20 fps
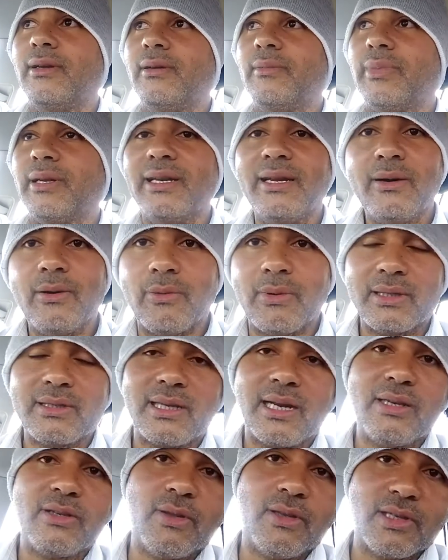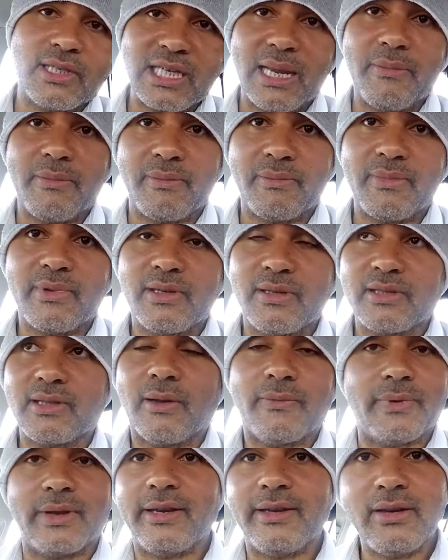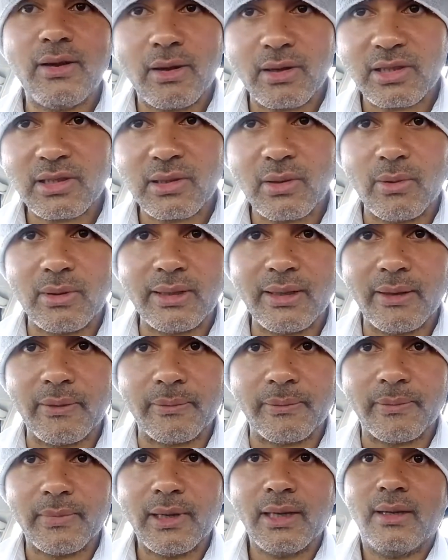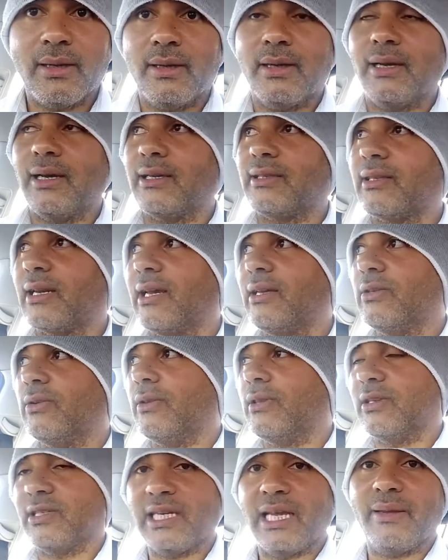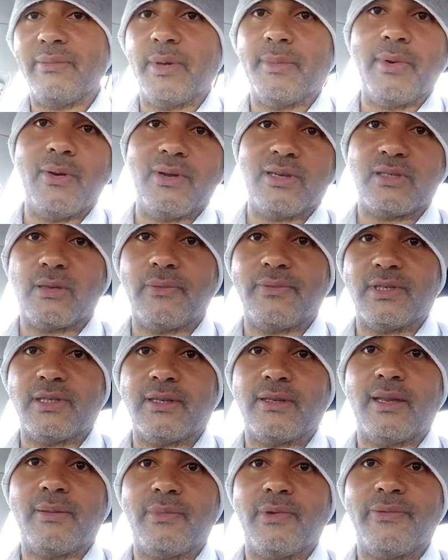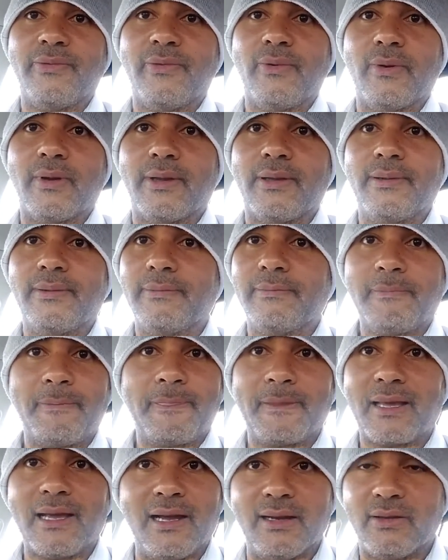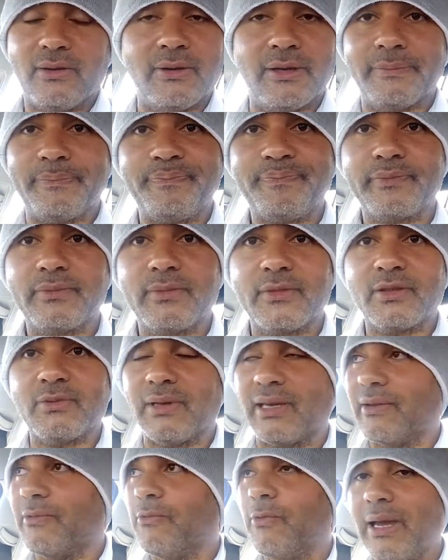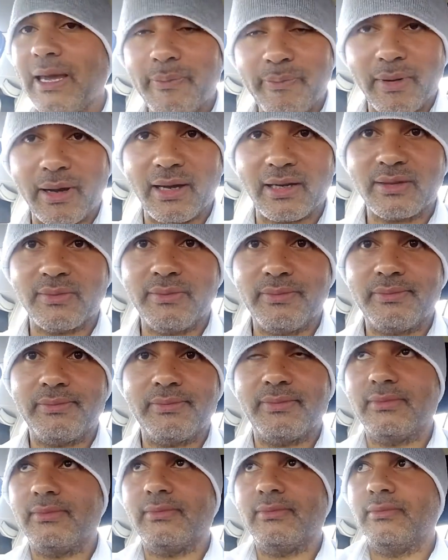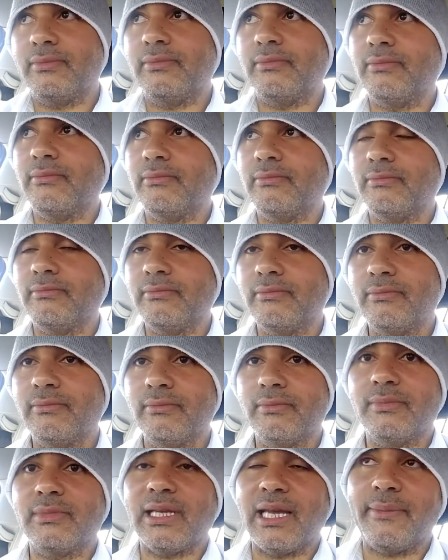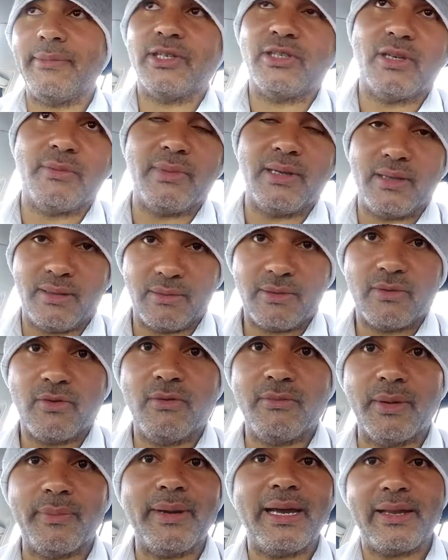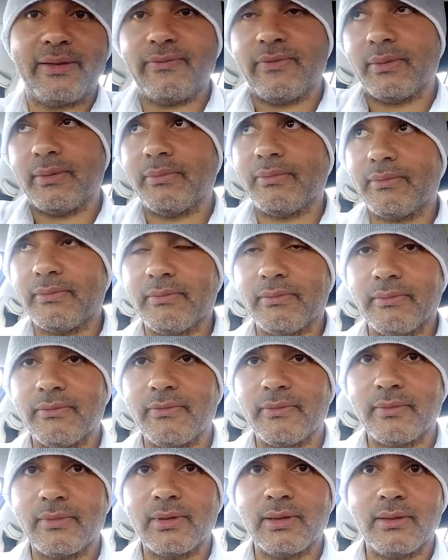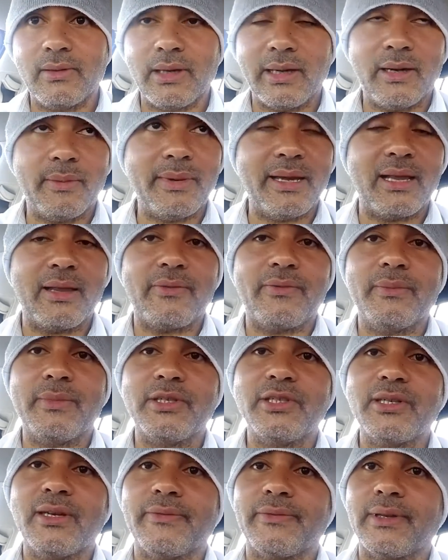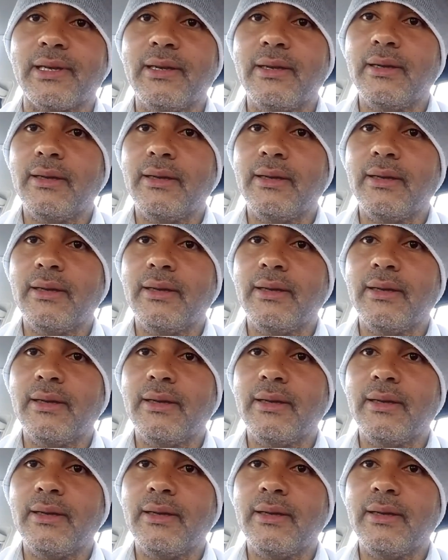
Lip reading: But now we're trying to do the same stuff, and I'm not slowing down. I try and do the same amount of stuff as I did before. Can't do it. It's like way past time I should be going to bed from getting up early from the shift.